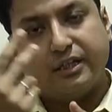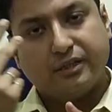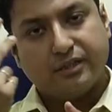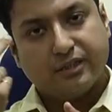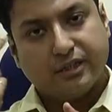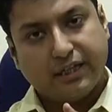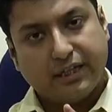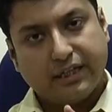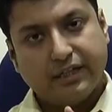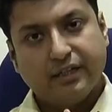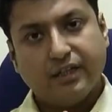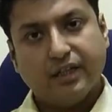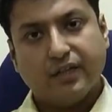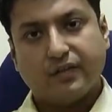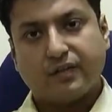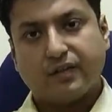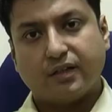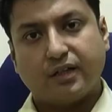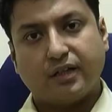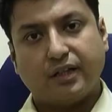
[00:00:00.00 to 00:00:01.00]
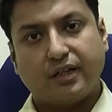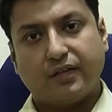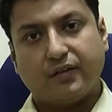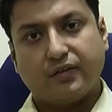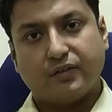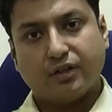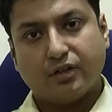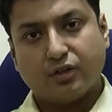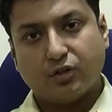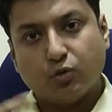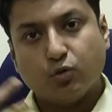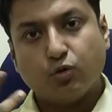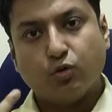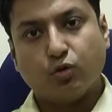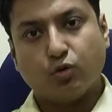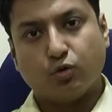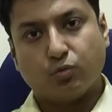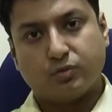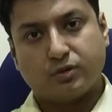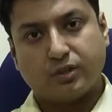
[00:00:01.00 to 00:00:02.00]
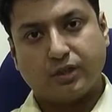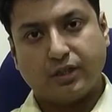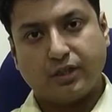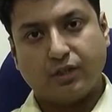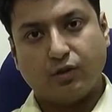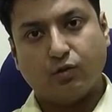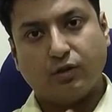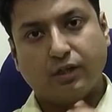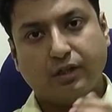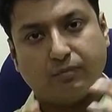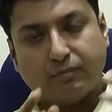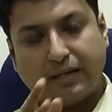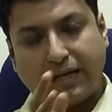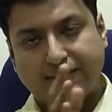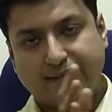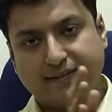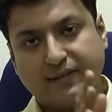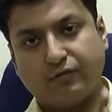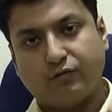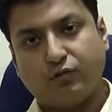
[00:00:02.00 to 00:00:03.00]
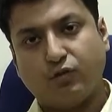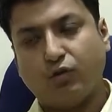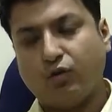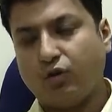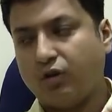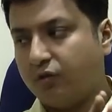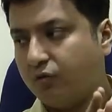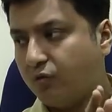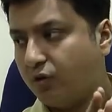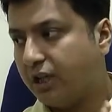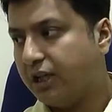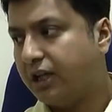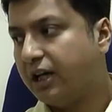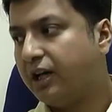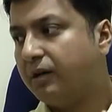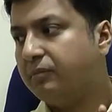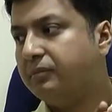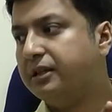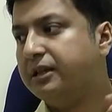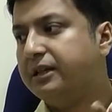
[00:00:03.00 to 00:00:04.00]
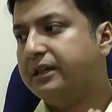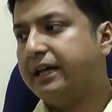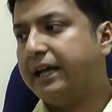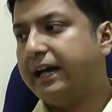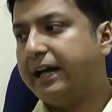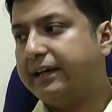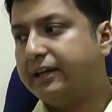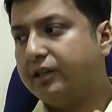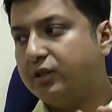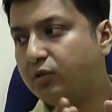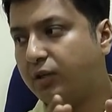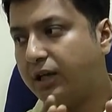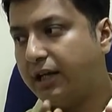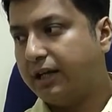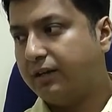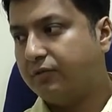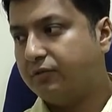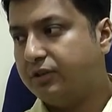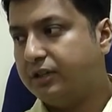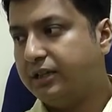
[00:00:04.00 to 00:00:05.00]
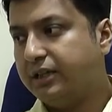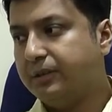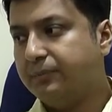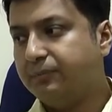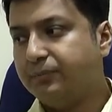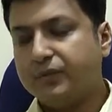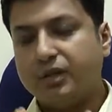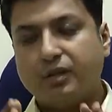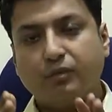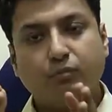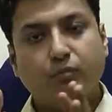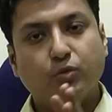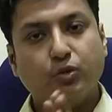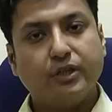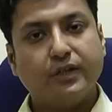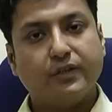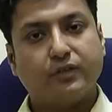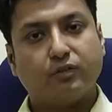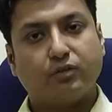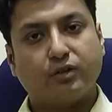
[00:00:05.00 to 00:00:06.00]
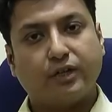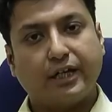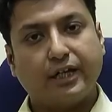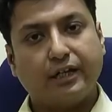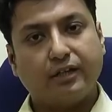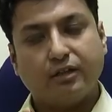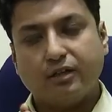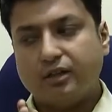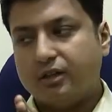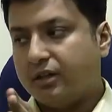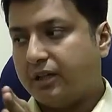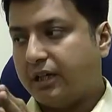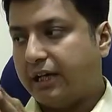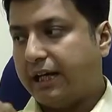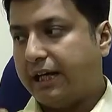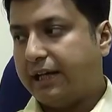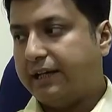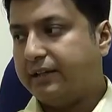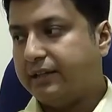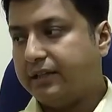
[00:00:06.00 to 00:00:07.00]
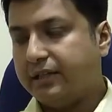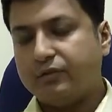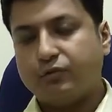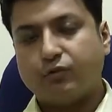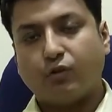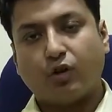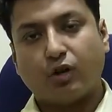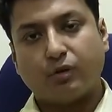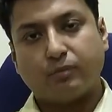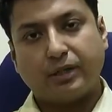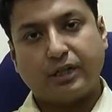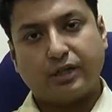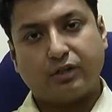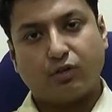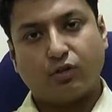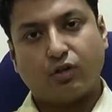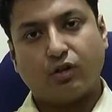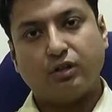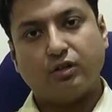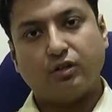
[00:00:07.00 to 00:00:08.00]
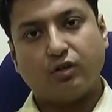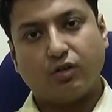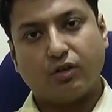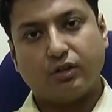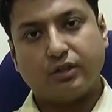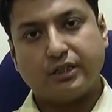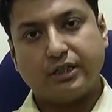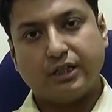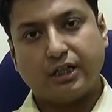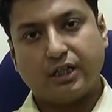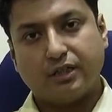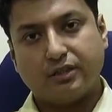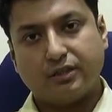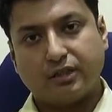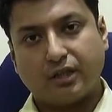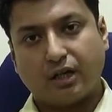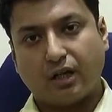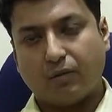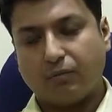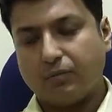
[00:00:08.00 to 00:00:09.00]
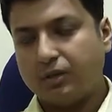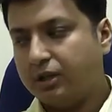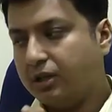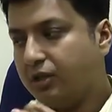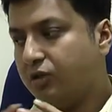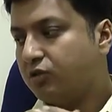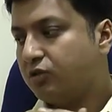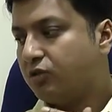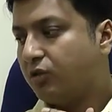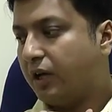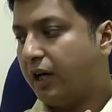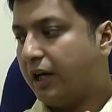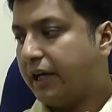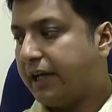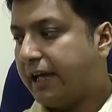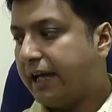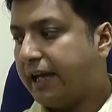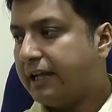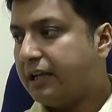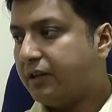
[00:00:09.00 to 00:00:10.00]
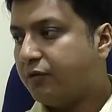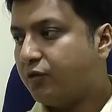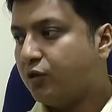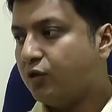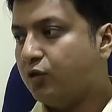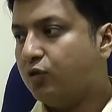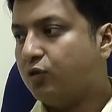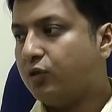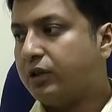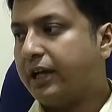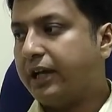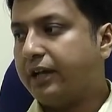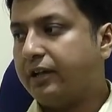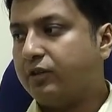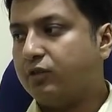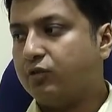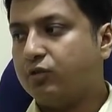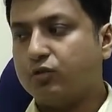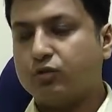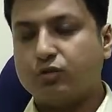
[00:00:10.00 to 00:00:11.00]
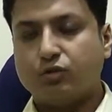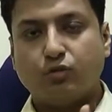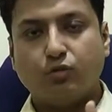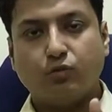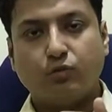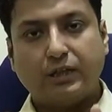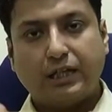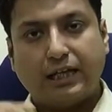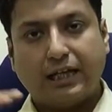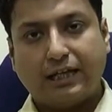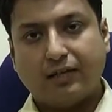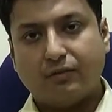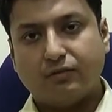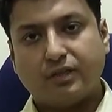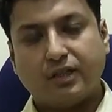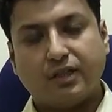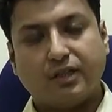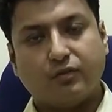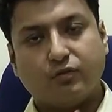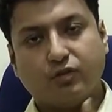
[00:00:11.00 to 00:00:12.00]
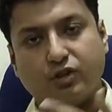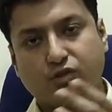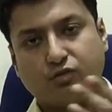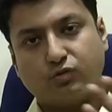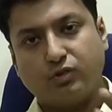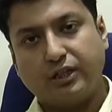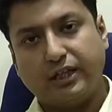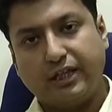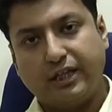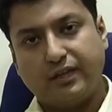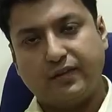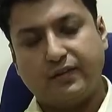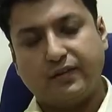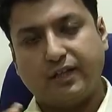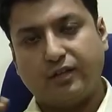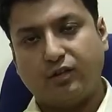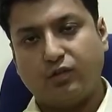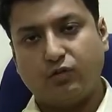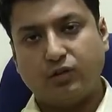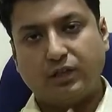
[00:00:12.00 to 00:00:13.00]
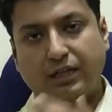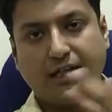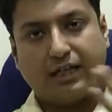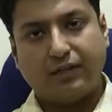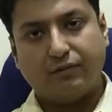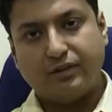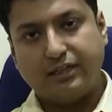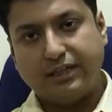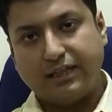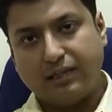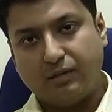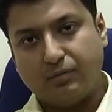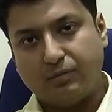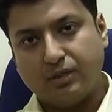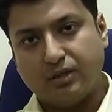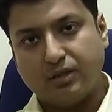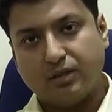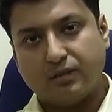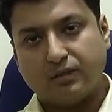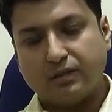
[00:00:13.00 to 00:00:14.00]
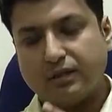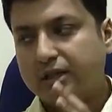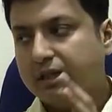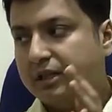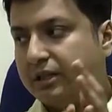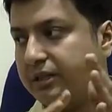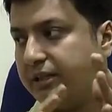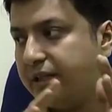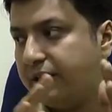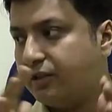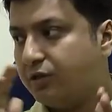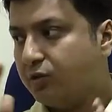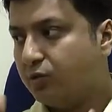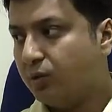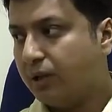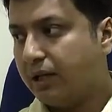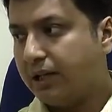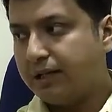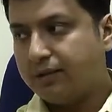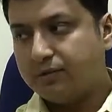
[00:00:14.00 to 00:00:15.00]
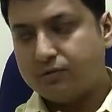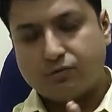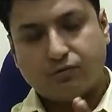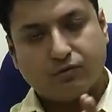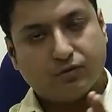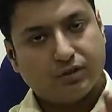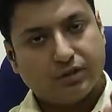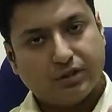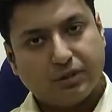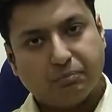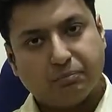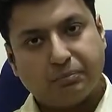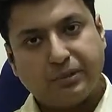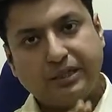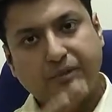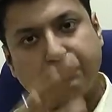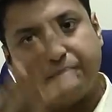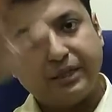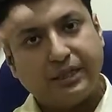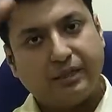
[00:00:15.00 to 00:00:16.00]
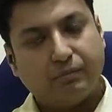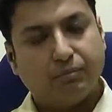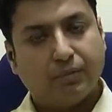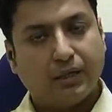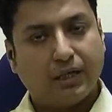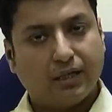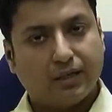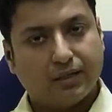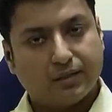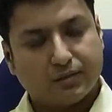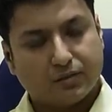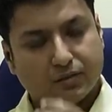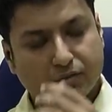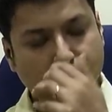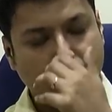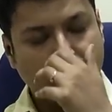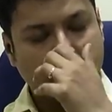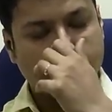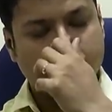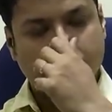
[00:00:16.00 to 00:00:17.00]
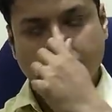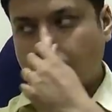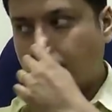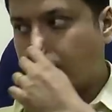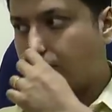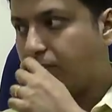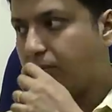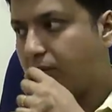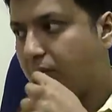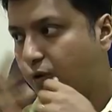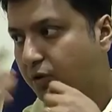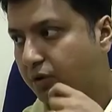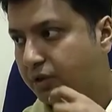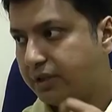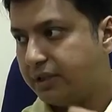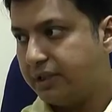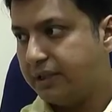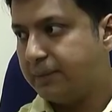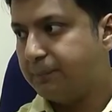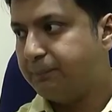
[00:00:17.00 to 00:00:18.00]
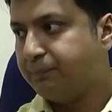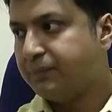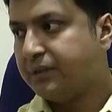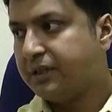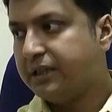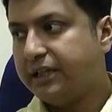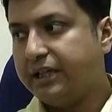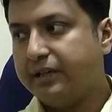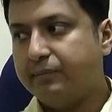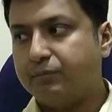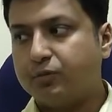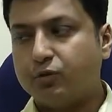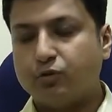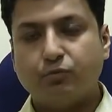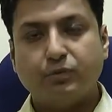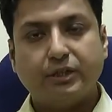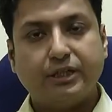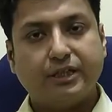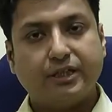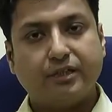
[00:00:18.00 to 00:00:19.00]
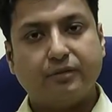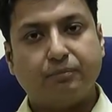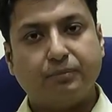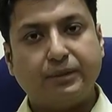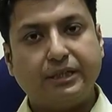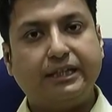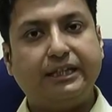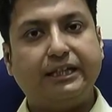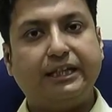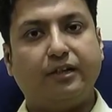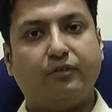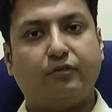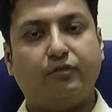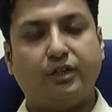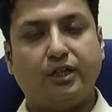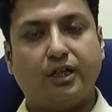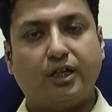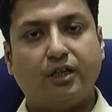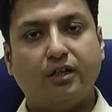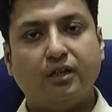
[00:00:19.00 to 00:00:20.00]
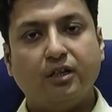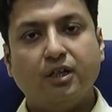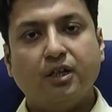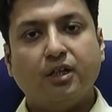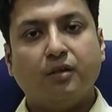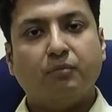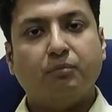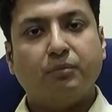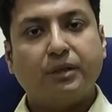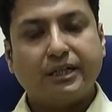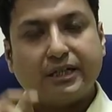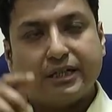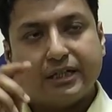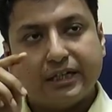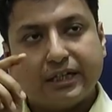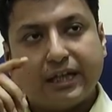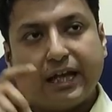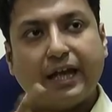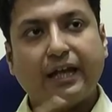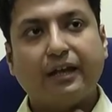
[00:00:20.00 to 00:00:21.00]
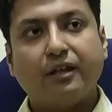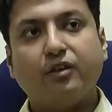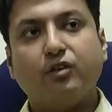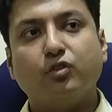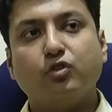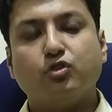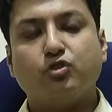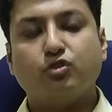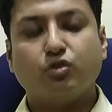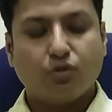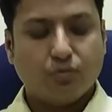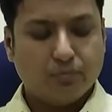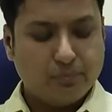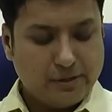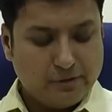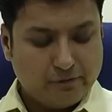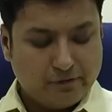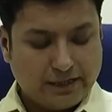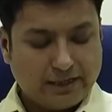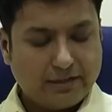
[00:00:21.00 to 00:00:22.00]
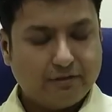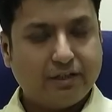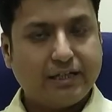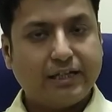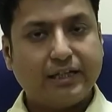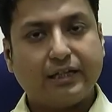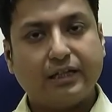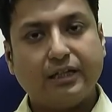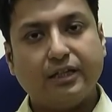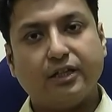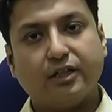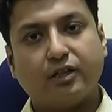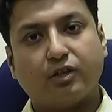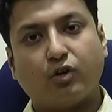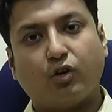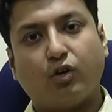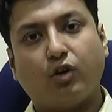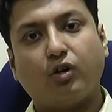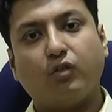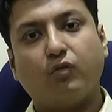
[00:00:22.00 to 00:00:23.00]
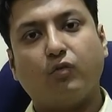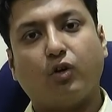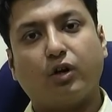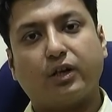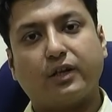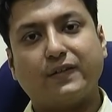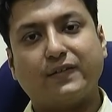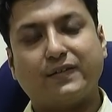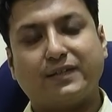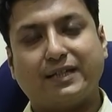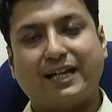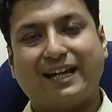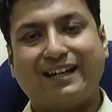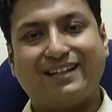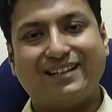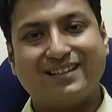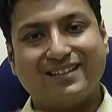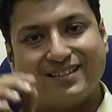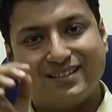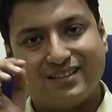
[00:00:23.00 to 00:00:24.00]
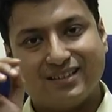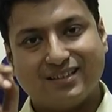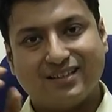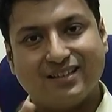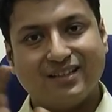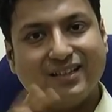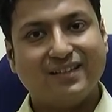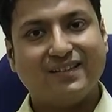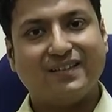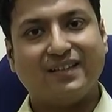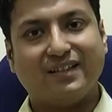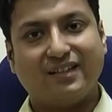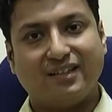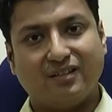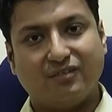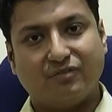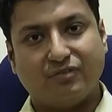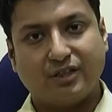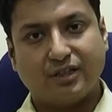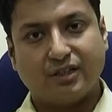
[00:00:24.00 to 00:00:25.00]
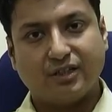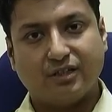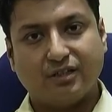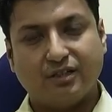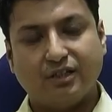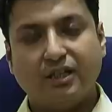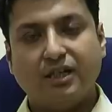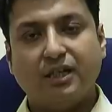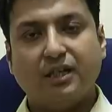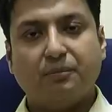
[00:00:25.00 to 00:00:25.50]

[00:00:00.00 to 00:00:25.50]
The Indian study is a 2-group study. You had Maxiflow on one arm and you have the budesonide and the formoterol on the other arm. So again, if you look at, you will have these visual aids and you will have the LVLs, that you have the big bars which talk about the improvement in PEFER. But again, you should be very clear on what is statistically significant.